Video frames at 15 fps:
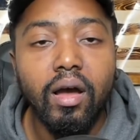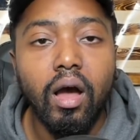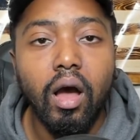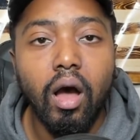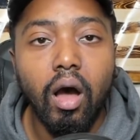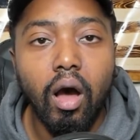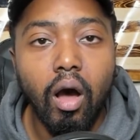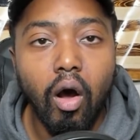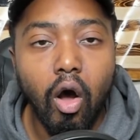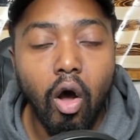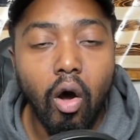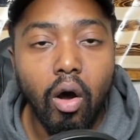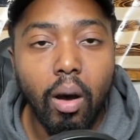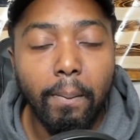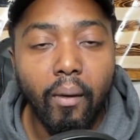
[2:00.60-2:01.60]
are
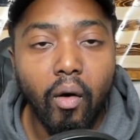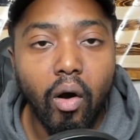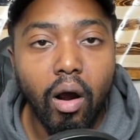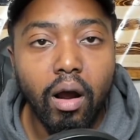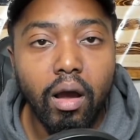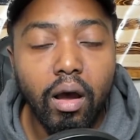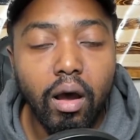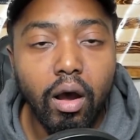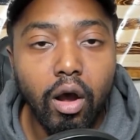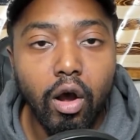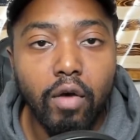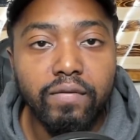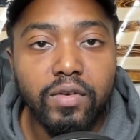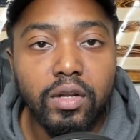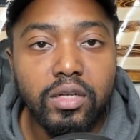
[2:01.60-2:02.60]
all a part
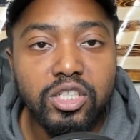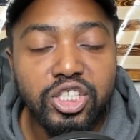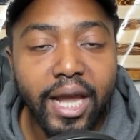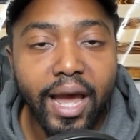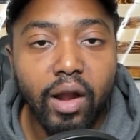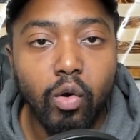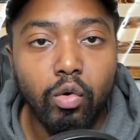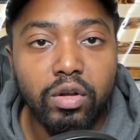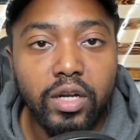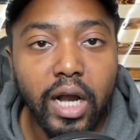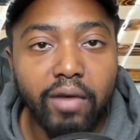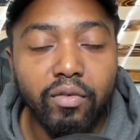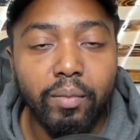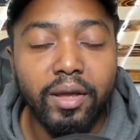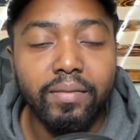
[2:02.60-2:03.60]
of the shadow
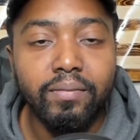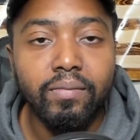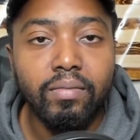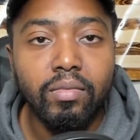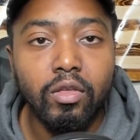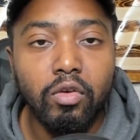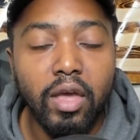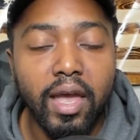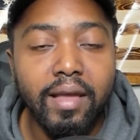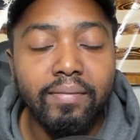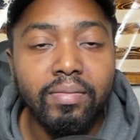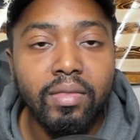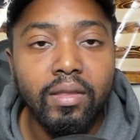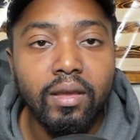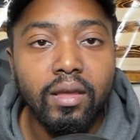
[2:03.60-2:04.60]
government, okay?
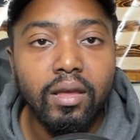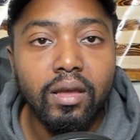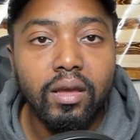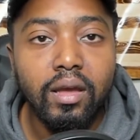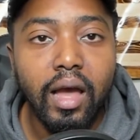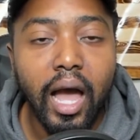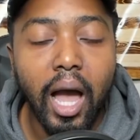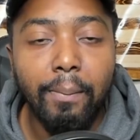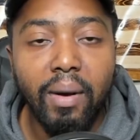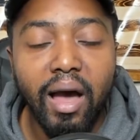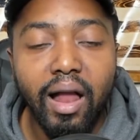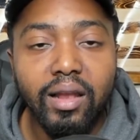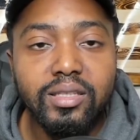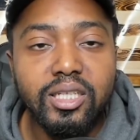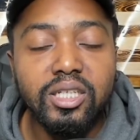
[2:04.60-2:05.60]
Our
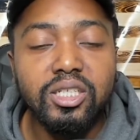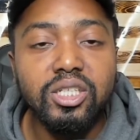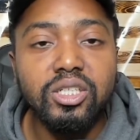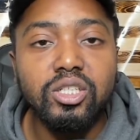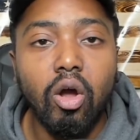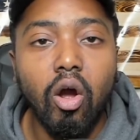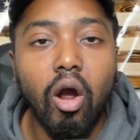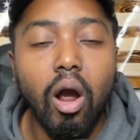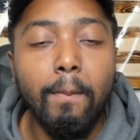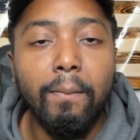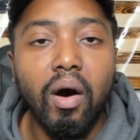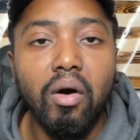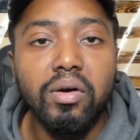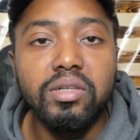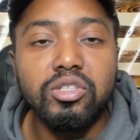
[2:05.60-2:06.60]
politicians are
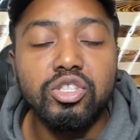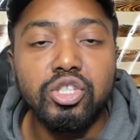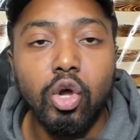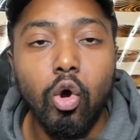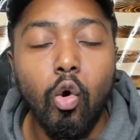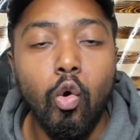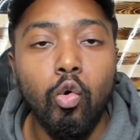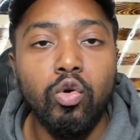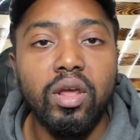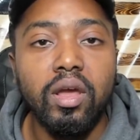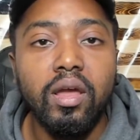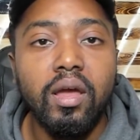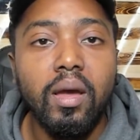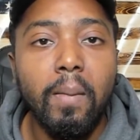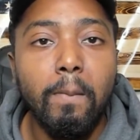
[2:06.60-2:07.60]
bought and sold
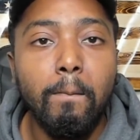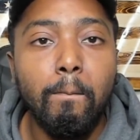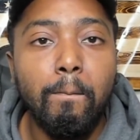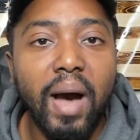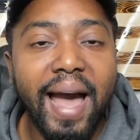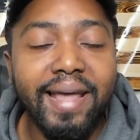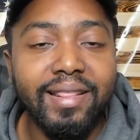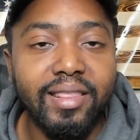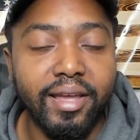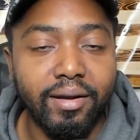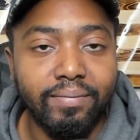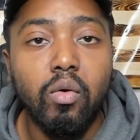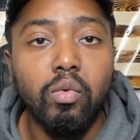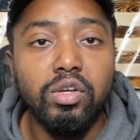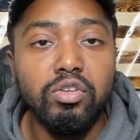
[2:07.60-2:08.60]
by
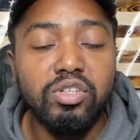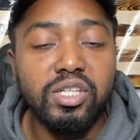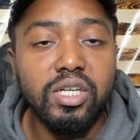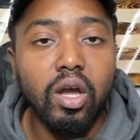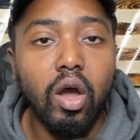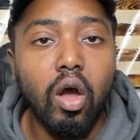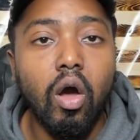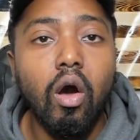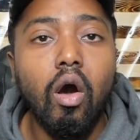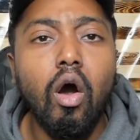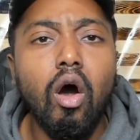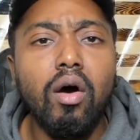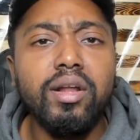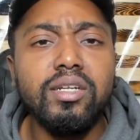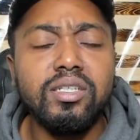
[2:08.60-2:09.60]
them. When you see
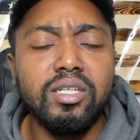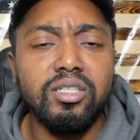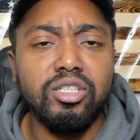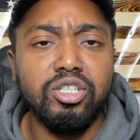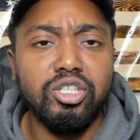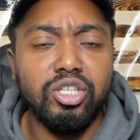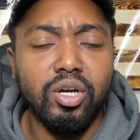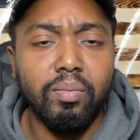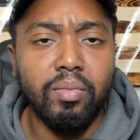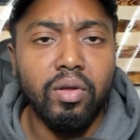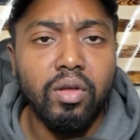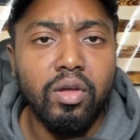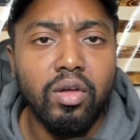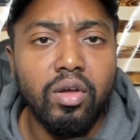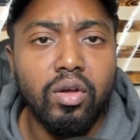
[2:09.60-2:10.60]
all this censorship
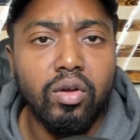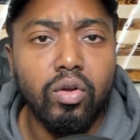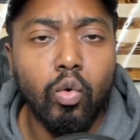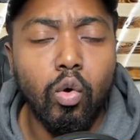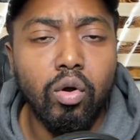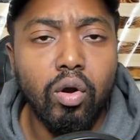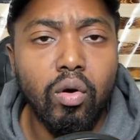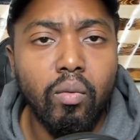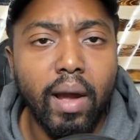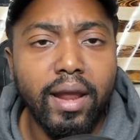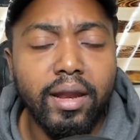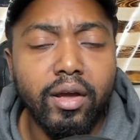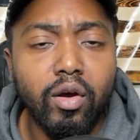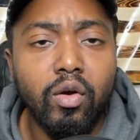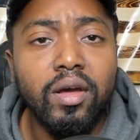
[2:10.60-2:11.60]
going on right
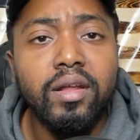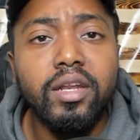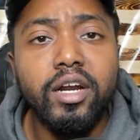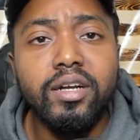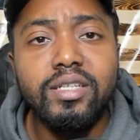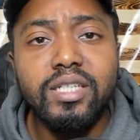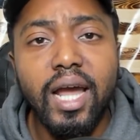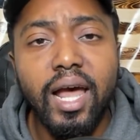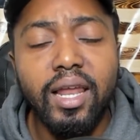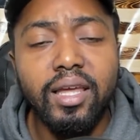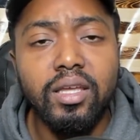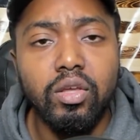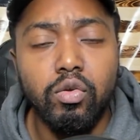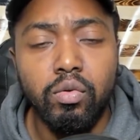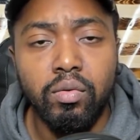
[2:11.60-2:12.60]
now, they're
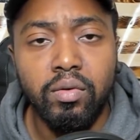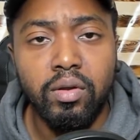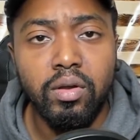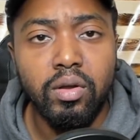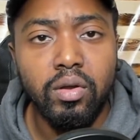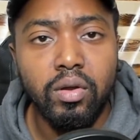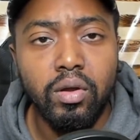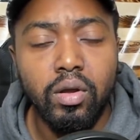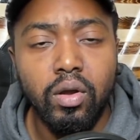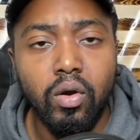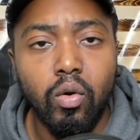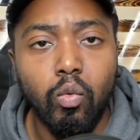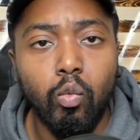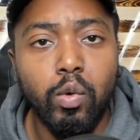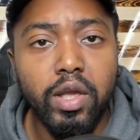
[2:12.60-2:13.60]
telling you,
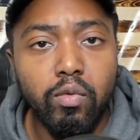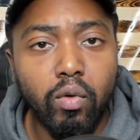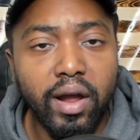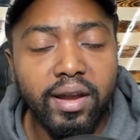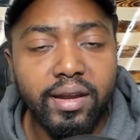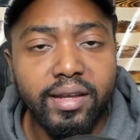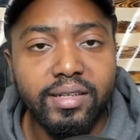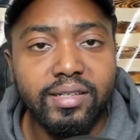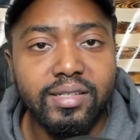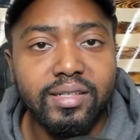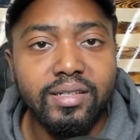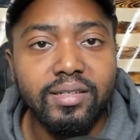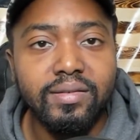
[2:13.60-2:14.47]
we run this.